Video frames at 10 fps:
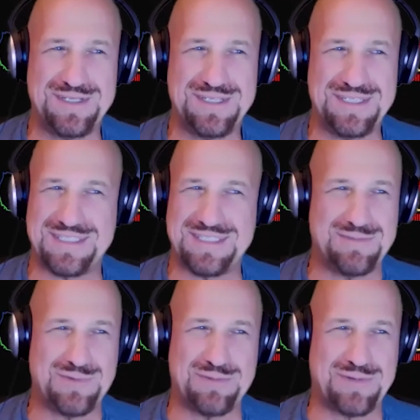
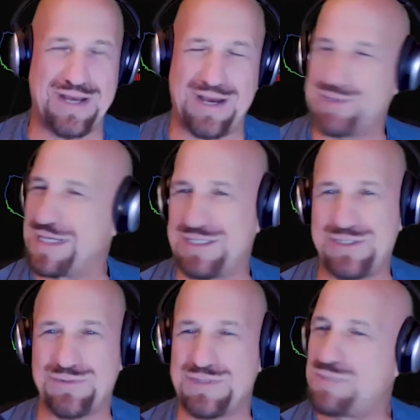Are we going to do
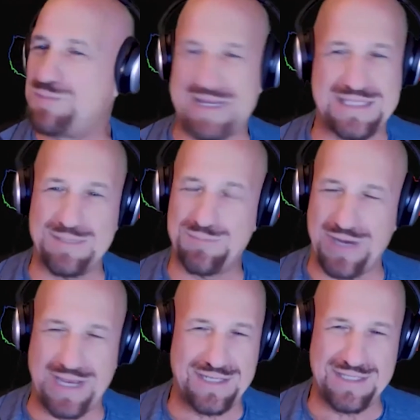a respecting
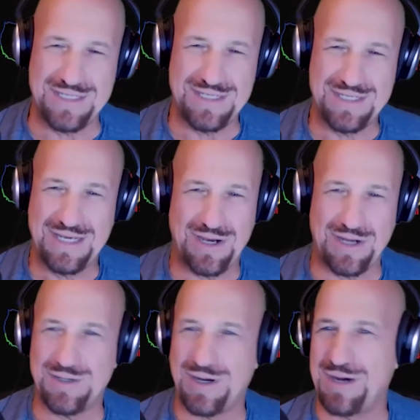brand,
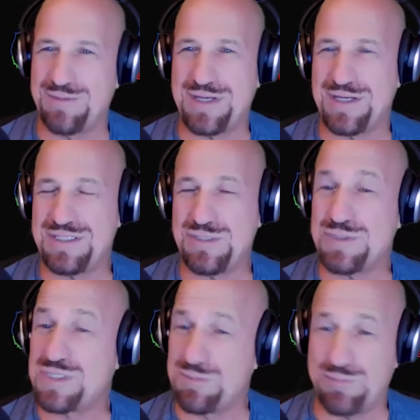or are we going to do a
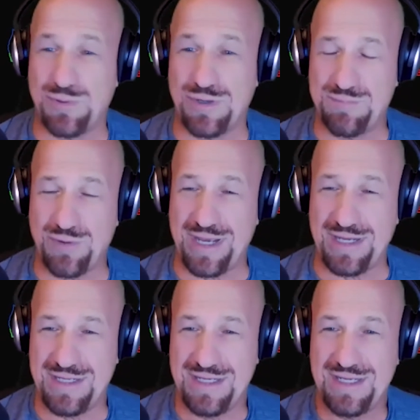supportive
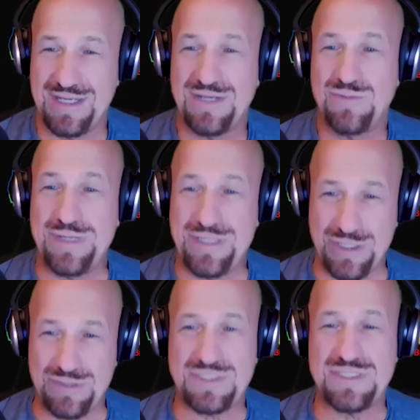brand? We
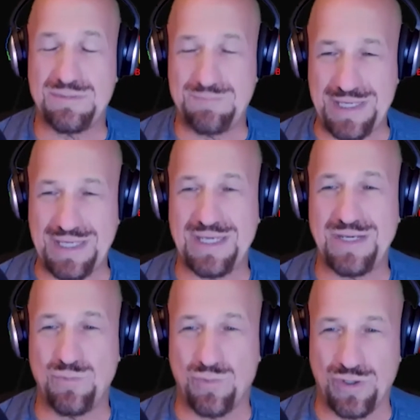used to be
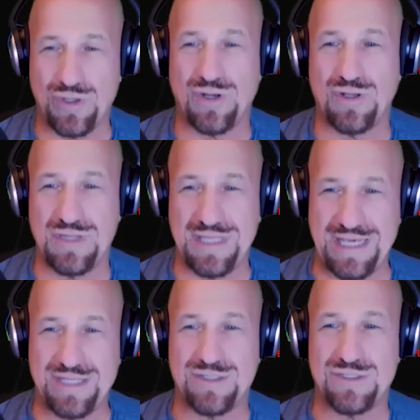world
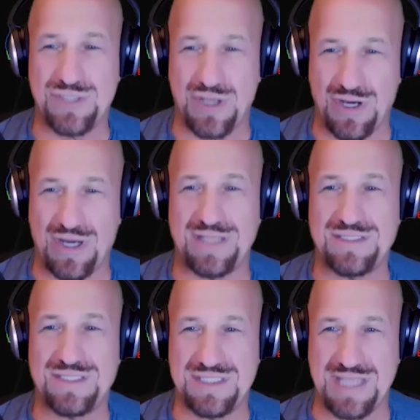leaders on
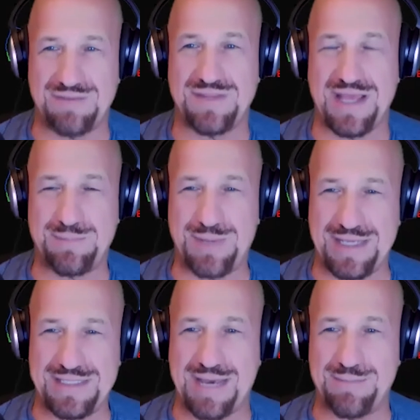stuff like
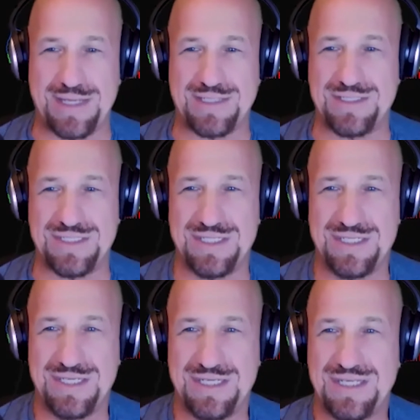pandemics.
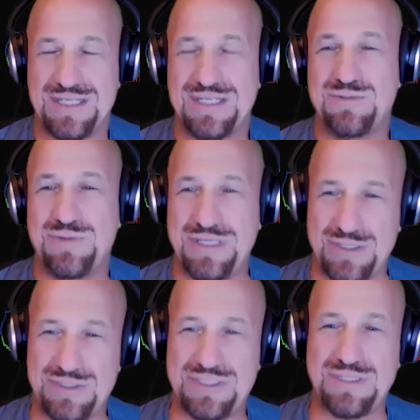We
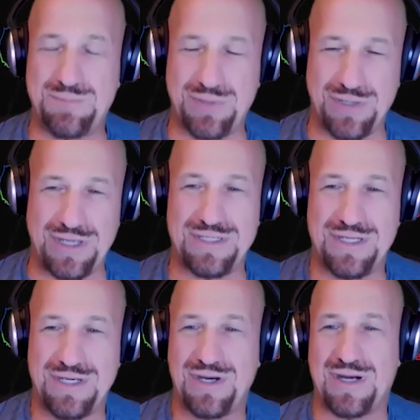used to put
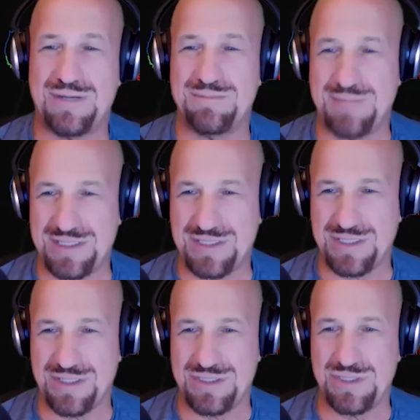our
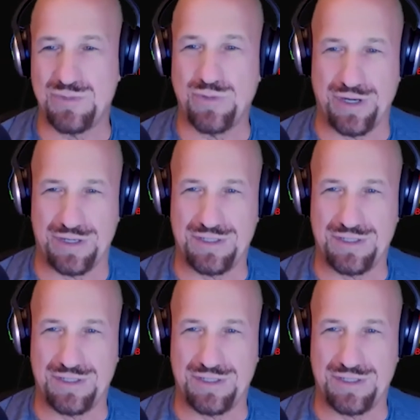muscle to work.